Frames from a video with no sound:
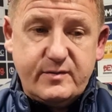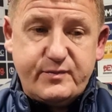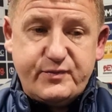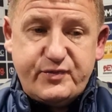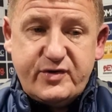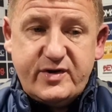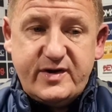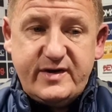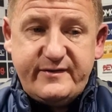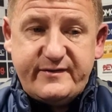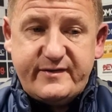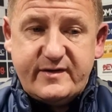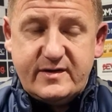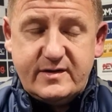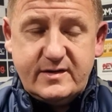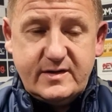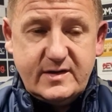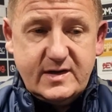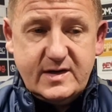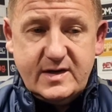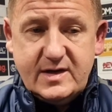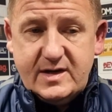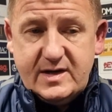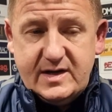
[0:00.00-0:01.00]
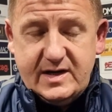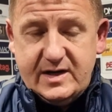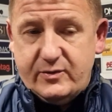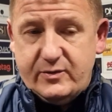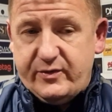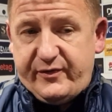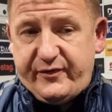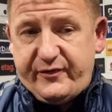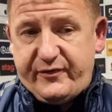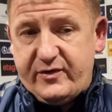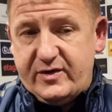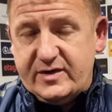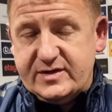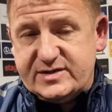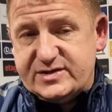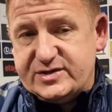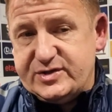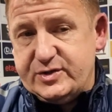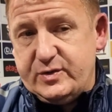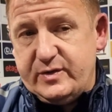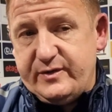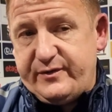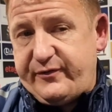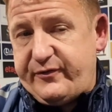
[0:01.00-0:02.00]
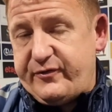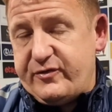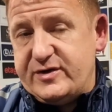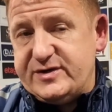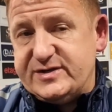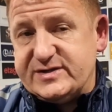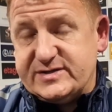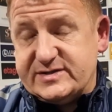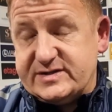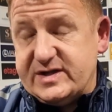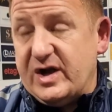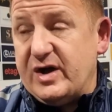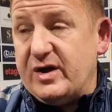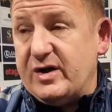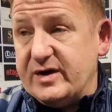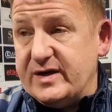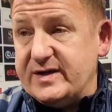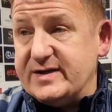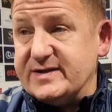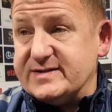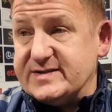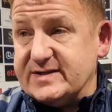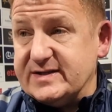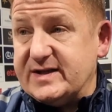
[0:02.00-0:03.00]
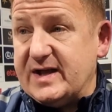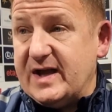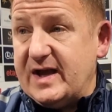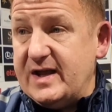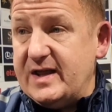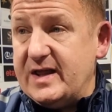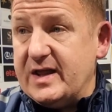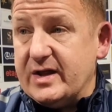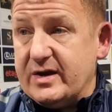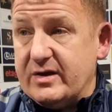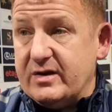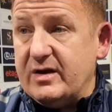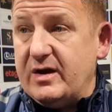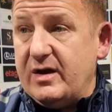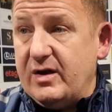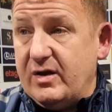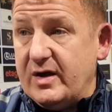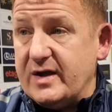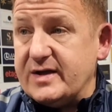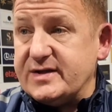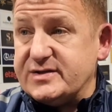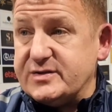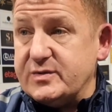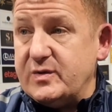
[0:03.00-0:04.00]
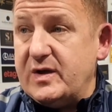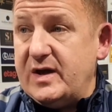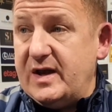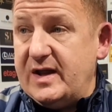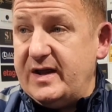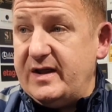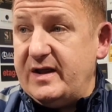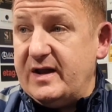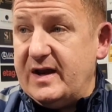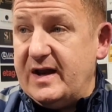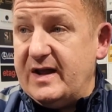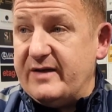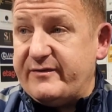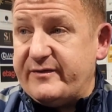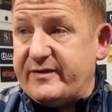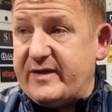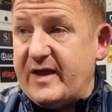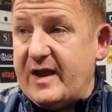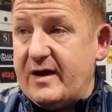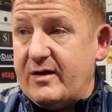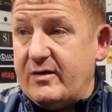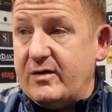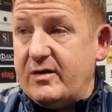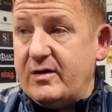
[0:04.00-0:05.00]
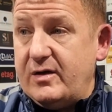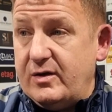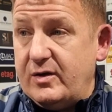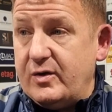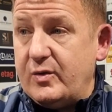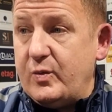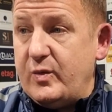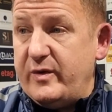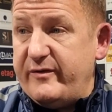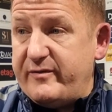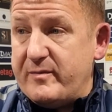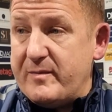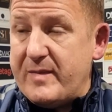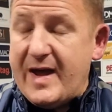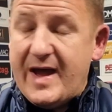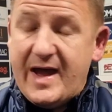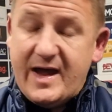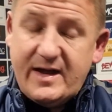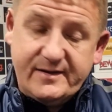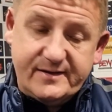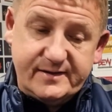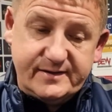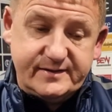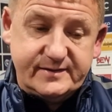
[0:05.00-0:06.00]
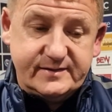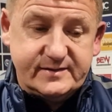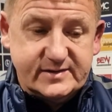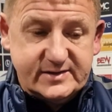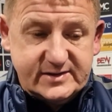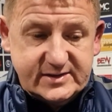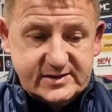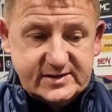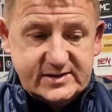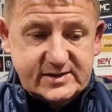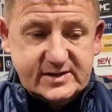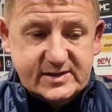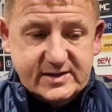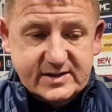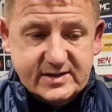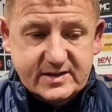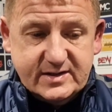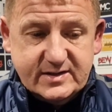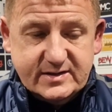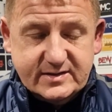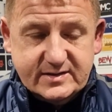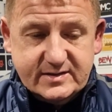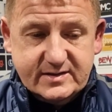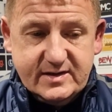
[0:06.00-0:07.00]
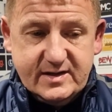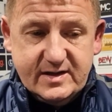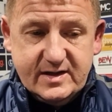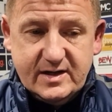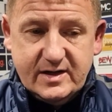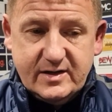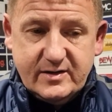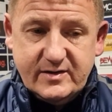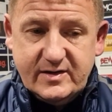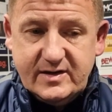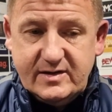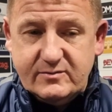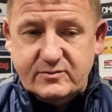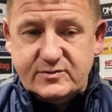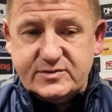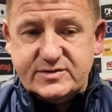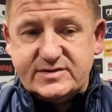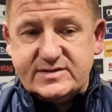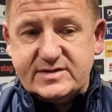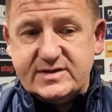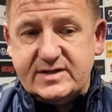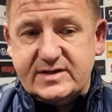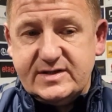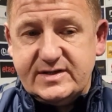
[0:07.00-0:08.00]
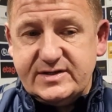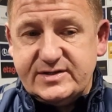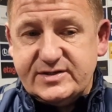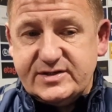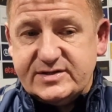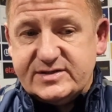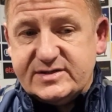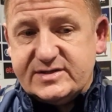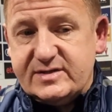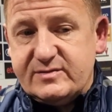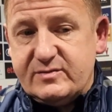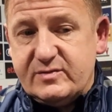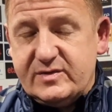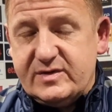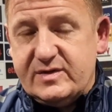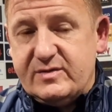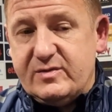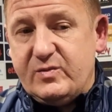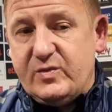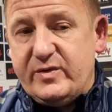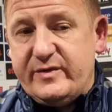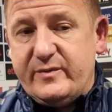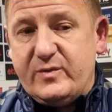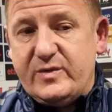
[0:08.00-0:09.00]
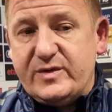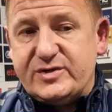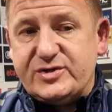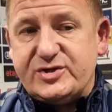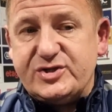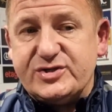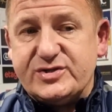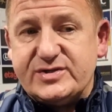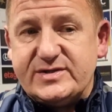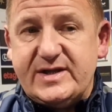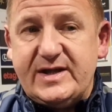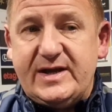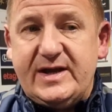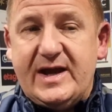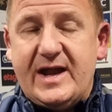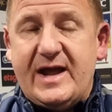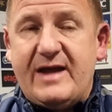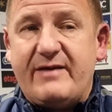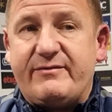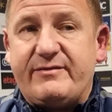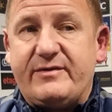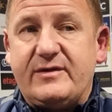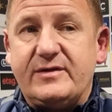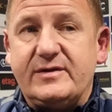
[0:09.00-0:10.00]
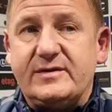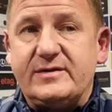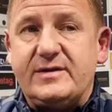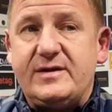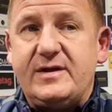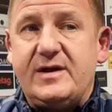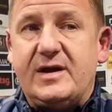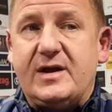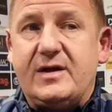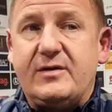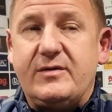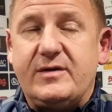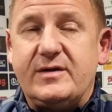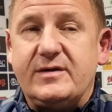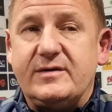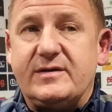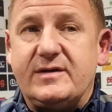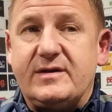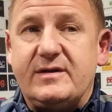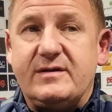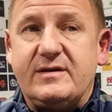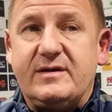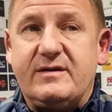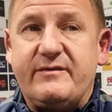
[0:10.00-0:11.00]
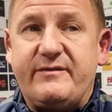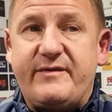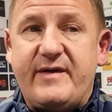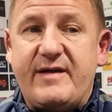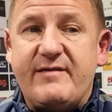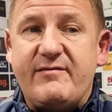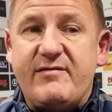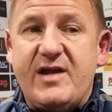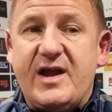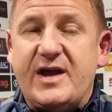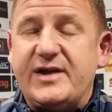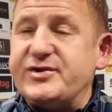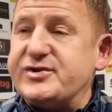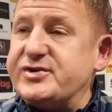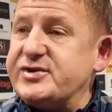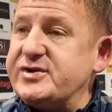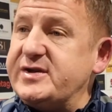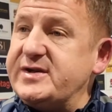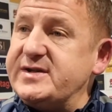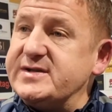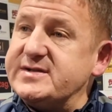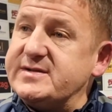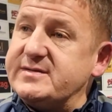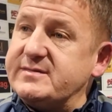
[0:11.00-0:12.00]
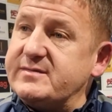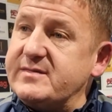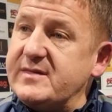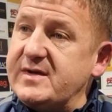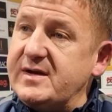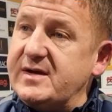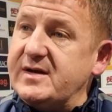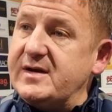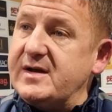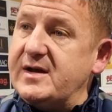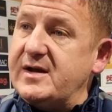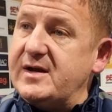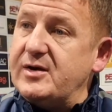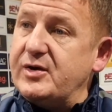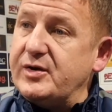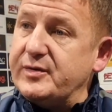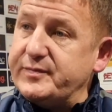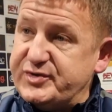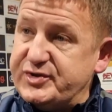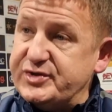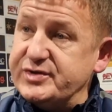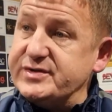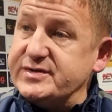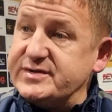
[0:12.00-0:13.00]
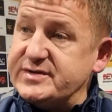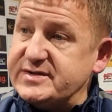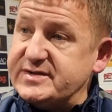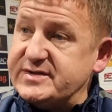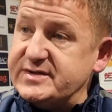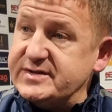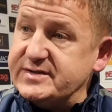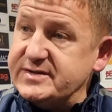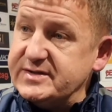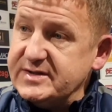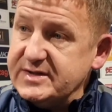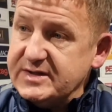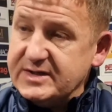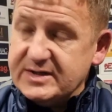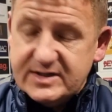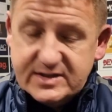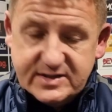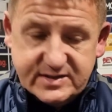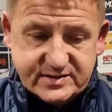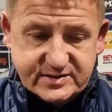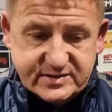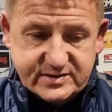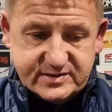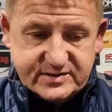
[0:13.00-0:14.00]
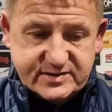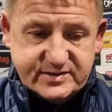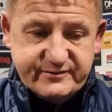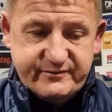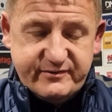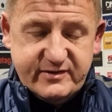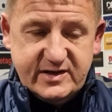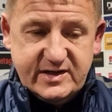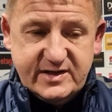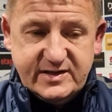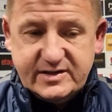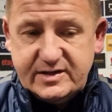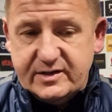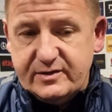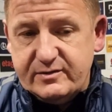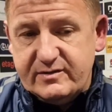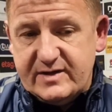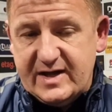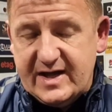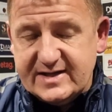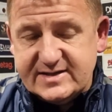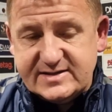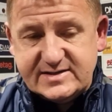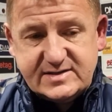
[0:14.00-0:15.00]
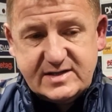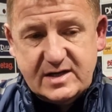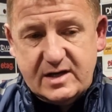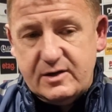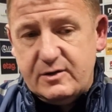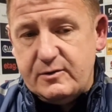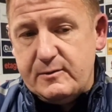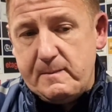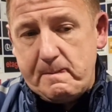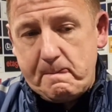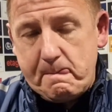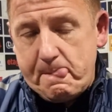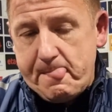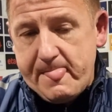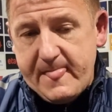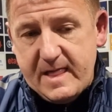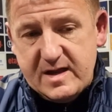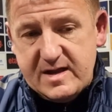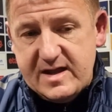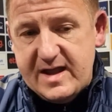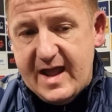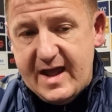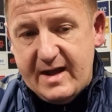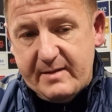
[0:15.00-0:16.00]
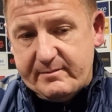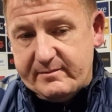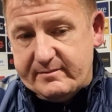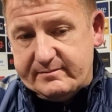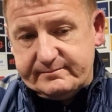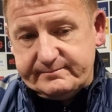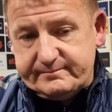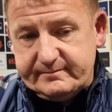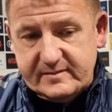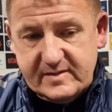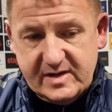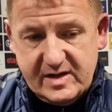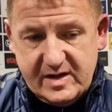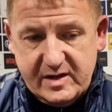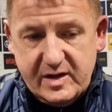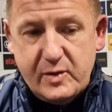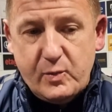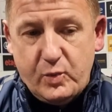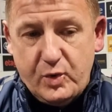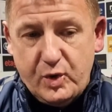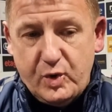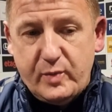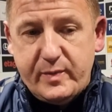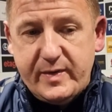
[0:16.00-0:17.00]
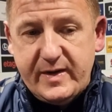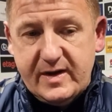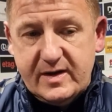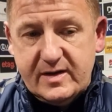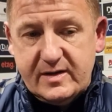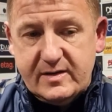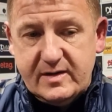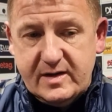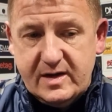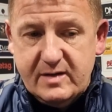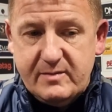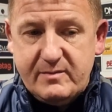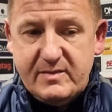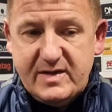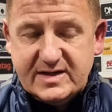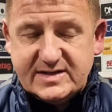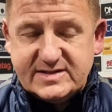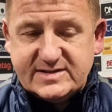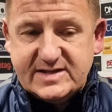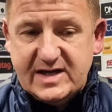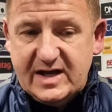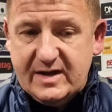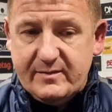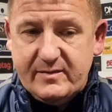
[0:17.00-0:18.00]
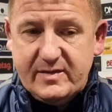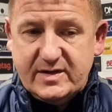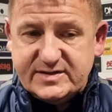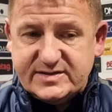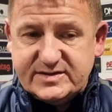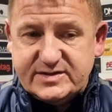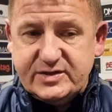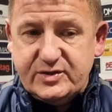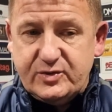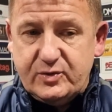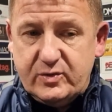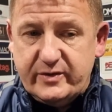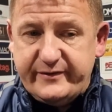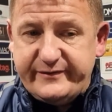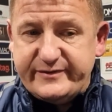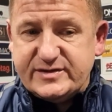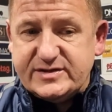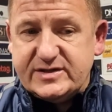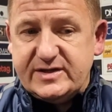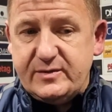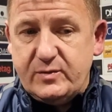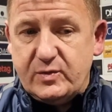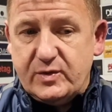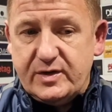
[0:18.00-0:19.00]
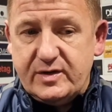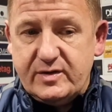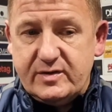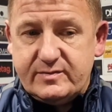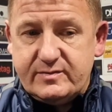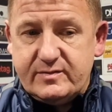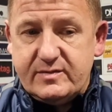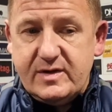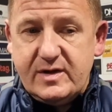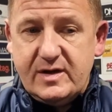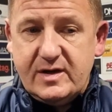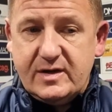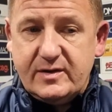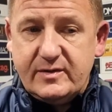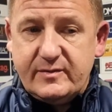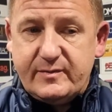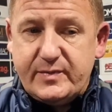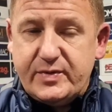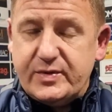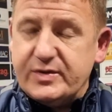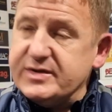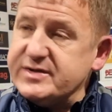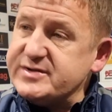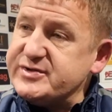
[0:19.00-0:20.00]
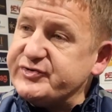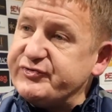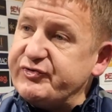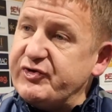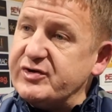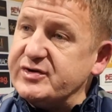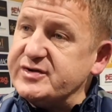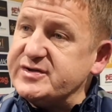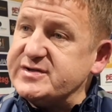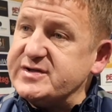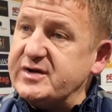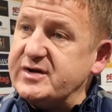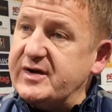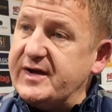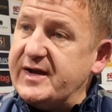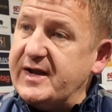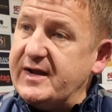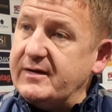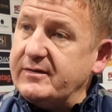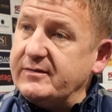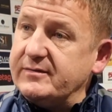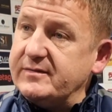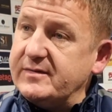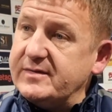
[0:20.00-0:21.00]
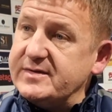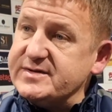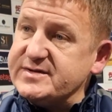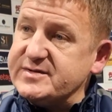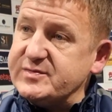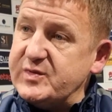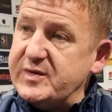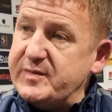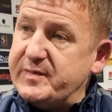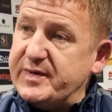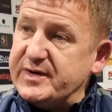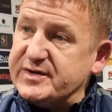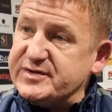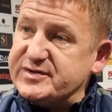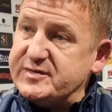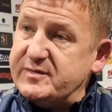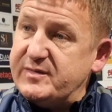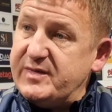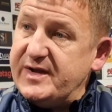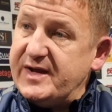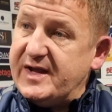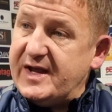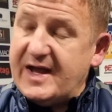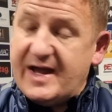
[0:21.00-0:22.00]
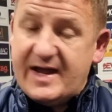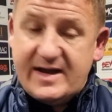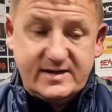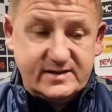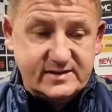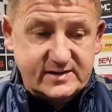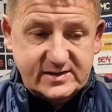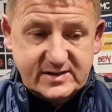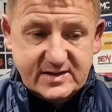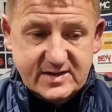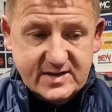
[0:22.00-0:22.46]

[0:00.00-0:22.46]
a breather. There was two or three starting today that I'd like to have left out along with Matt, and you know, and it was we just didn't have the, you know, the variation in options to really do that. So yeah, it will be a mix up. I still obviously want to, you know, put as strong a side out as we possibly can.